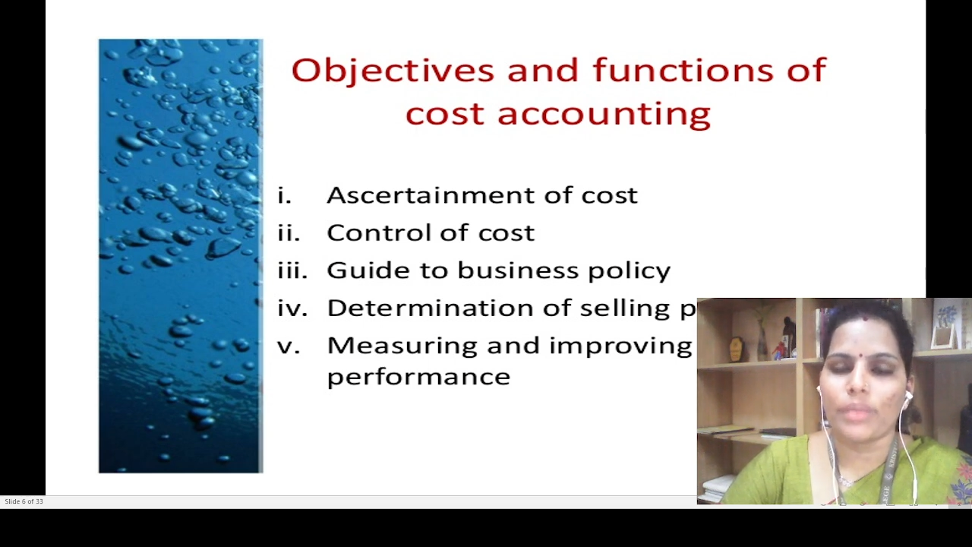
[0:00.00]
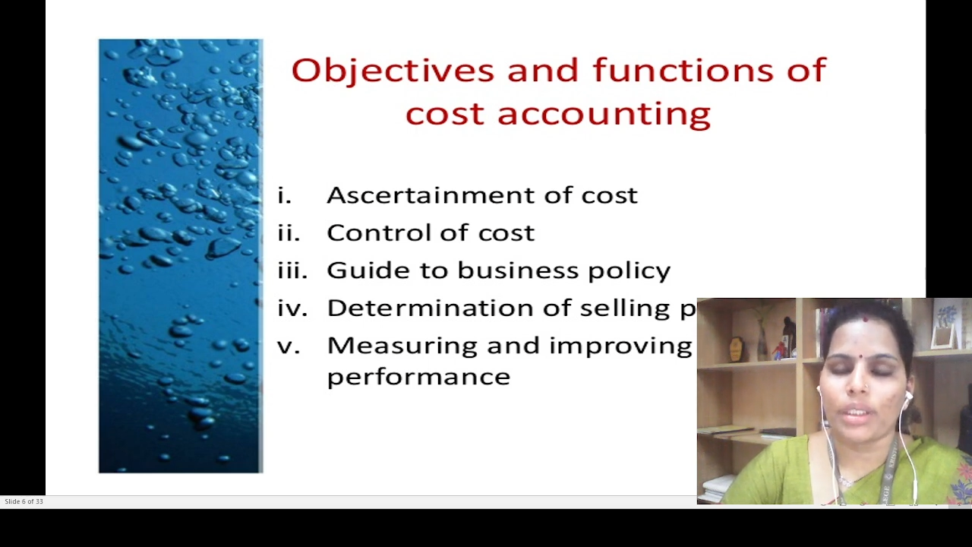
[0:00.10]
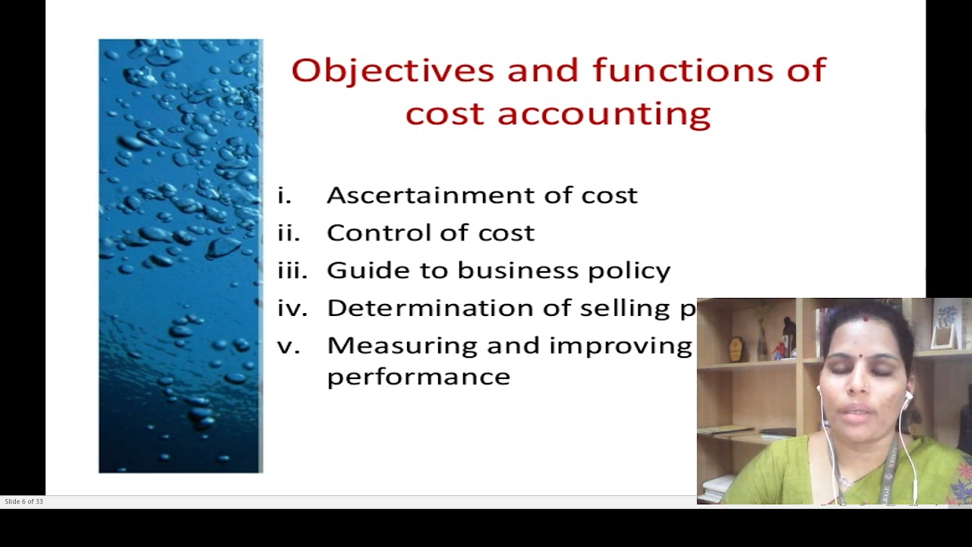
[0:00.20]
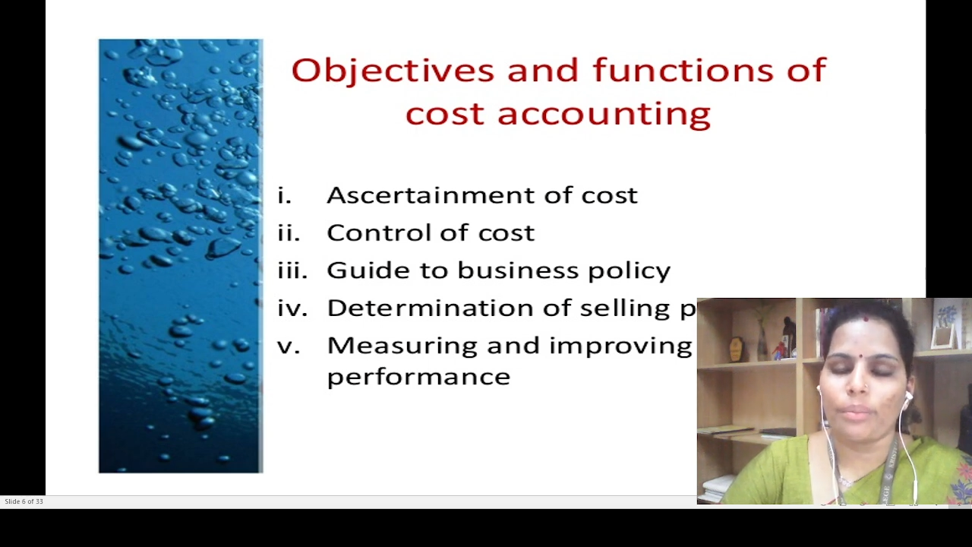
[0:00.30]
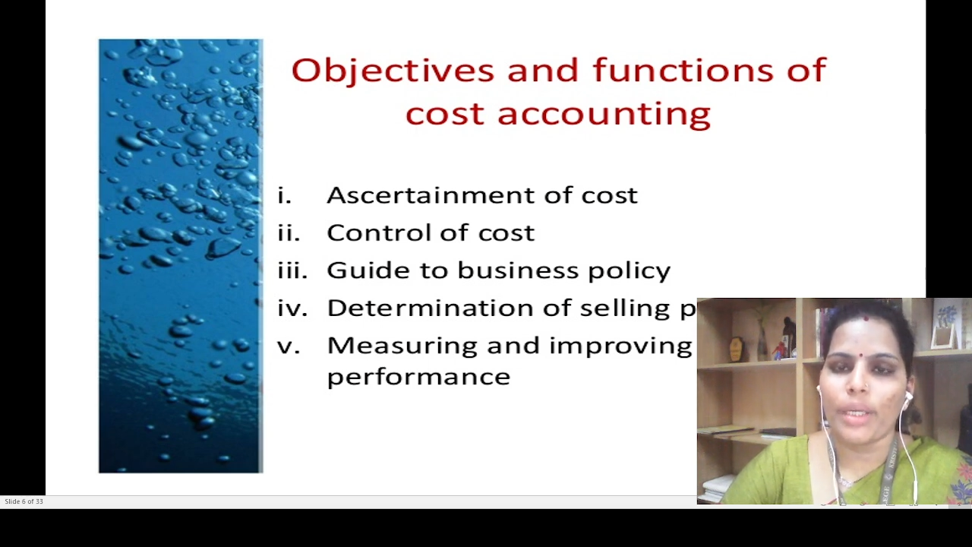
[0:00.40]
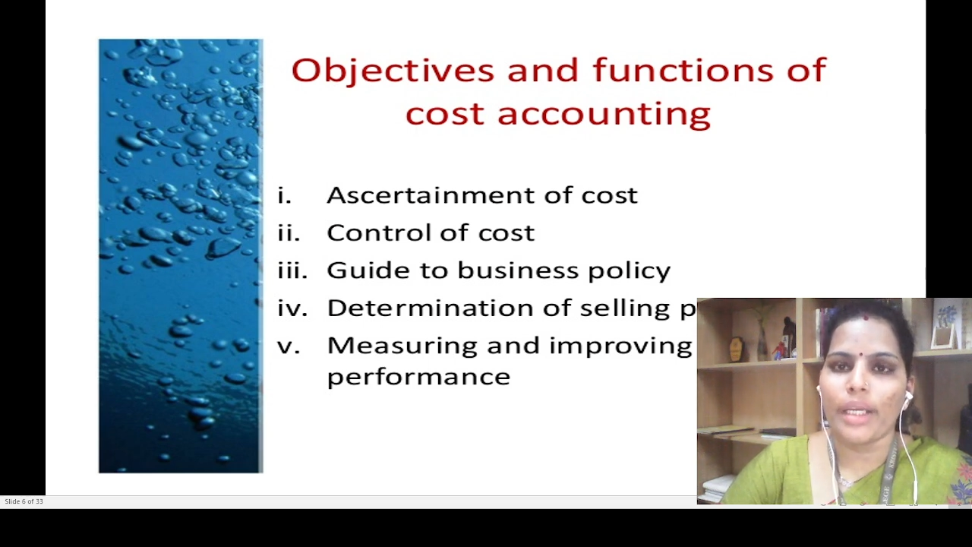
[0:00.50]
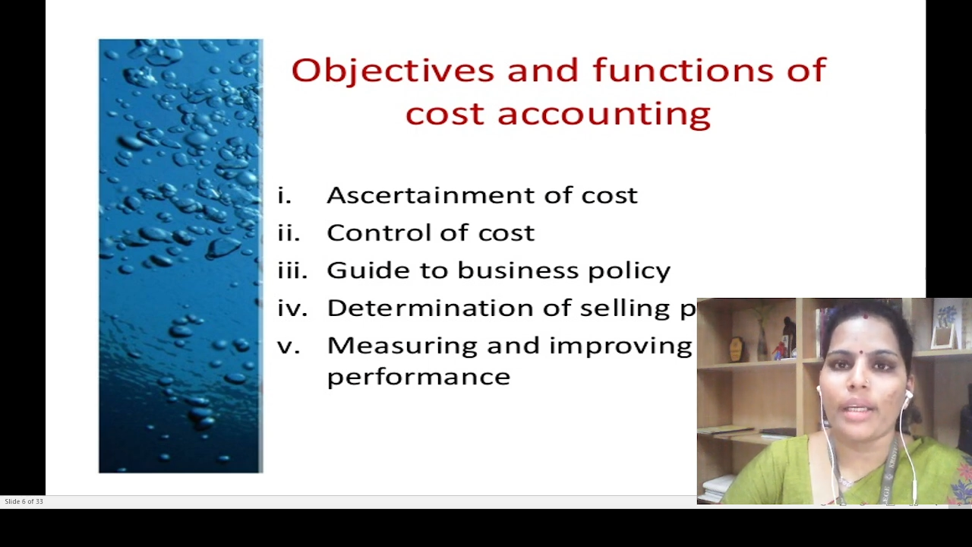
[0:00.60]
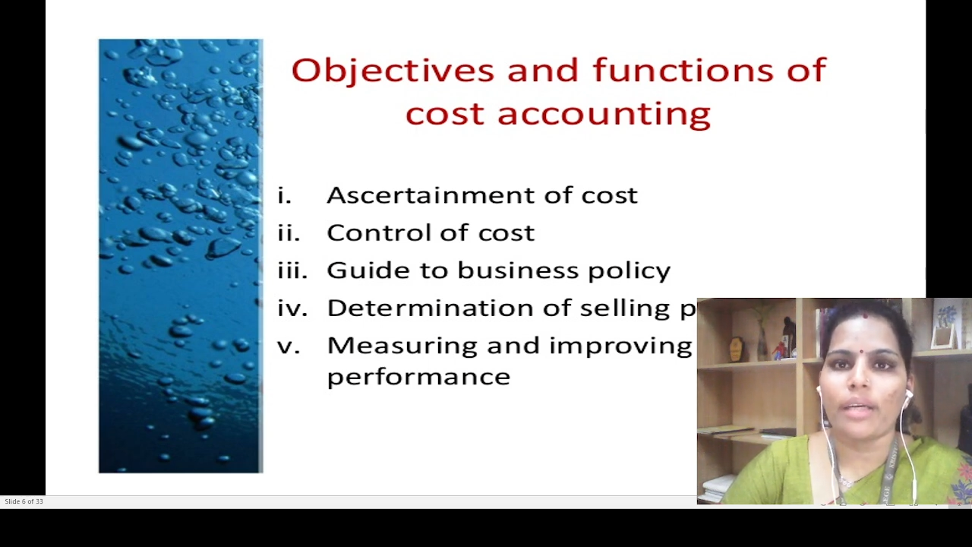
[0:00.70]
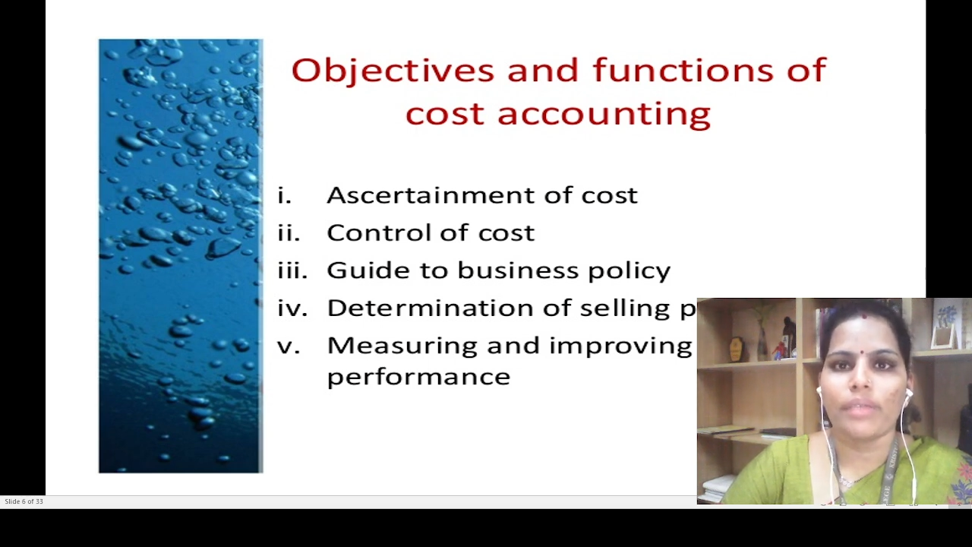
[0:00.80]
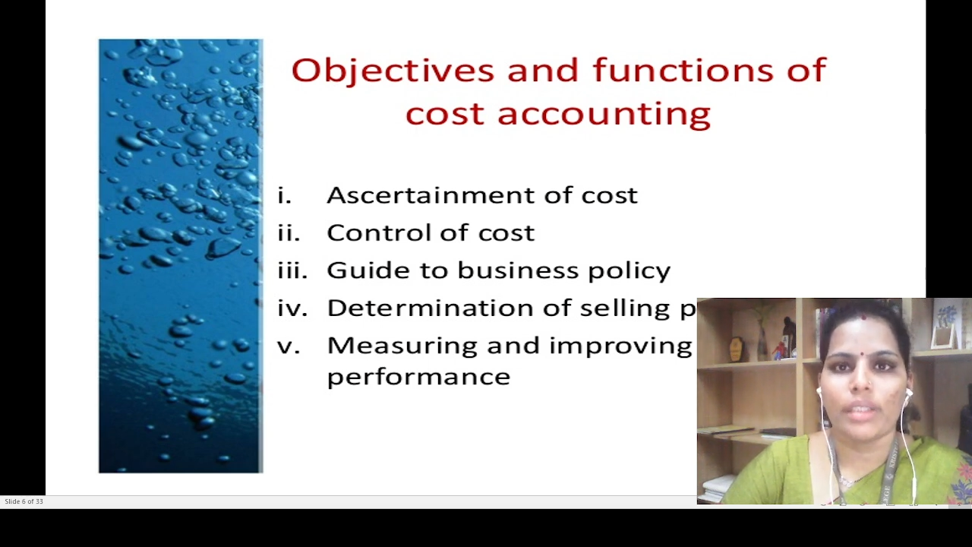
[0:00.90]

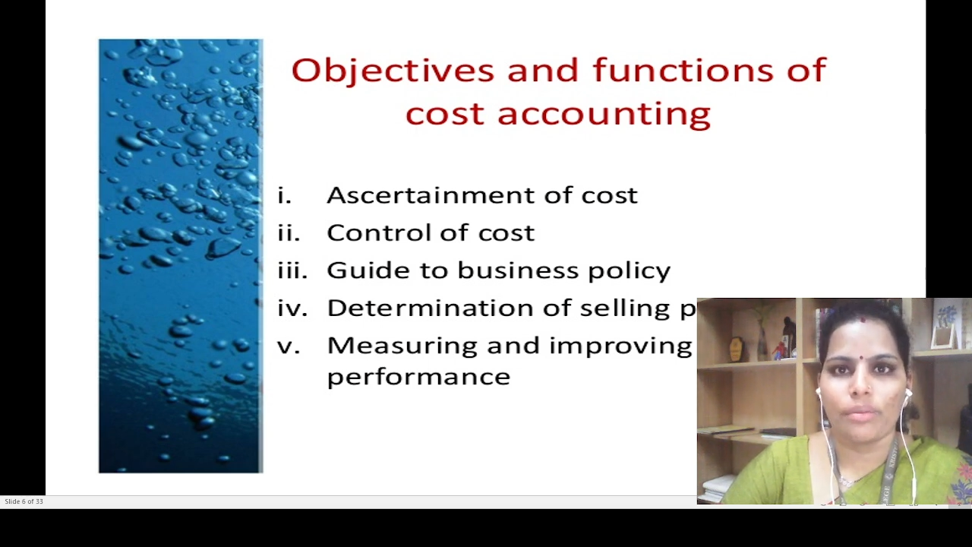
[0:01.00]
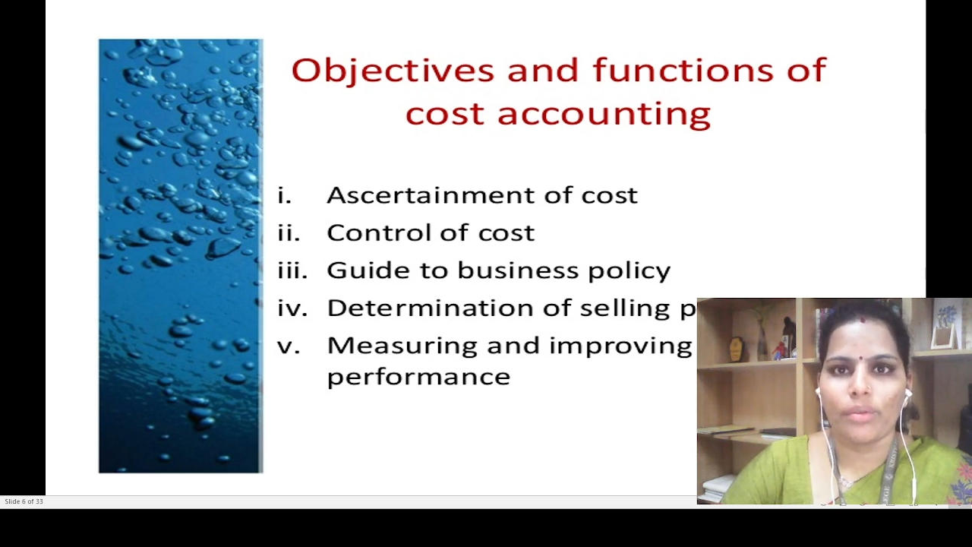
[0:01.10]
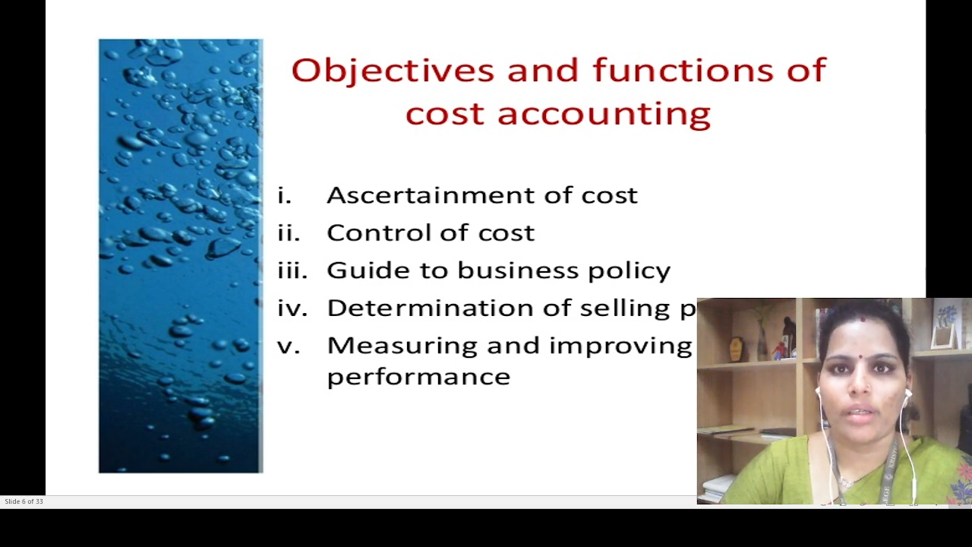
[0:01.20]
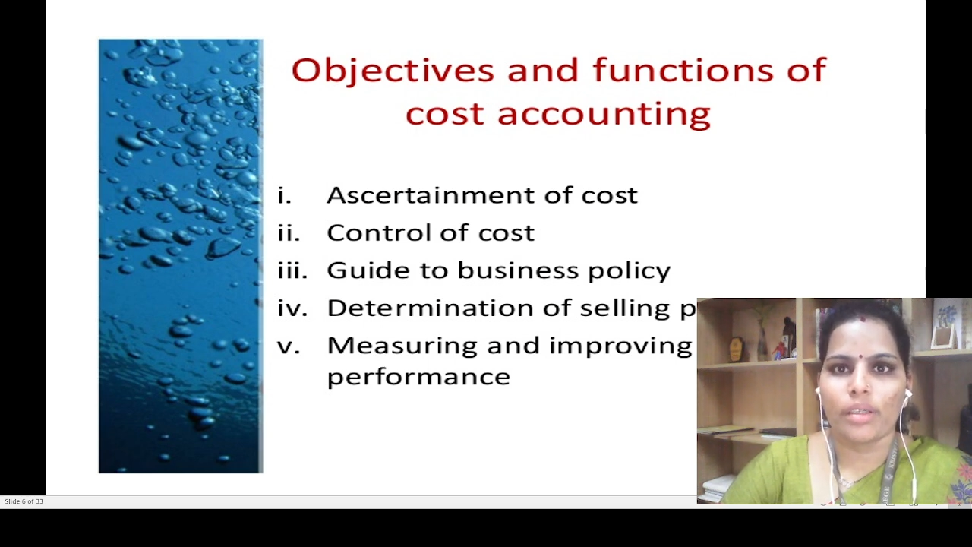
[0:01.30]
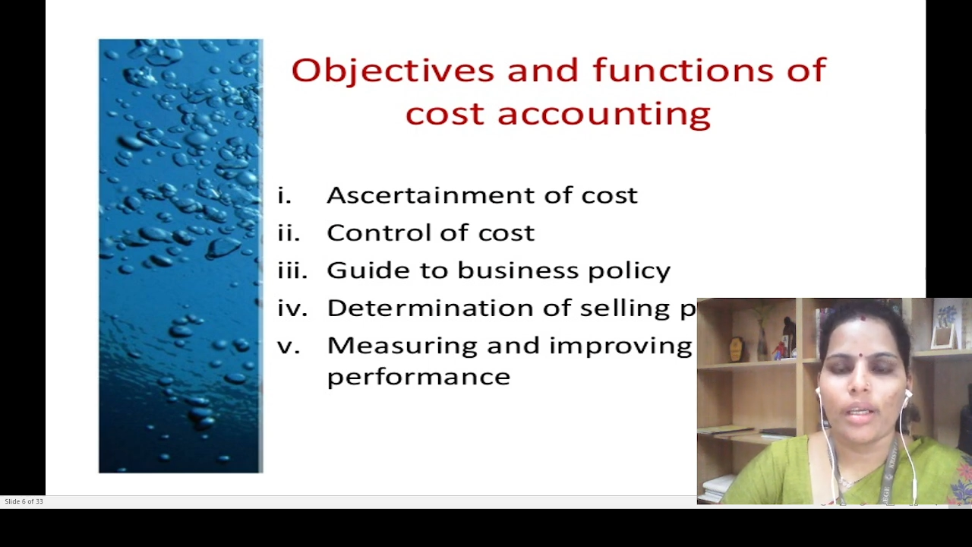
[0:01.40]
completed with the work.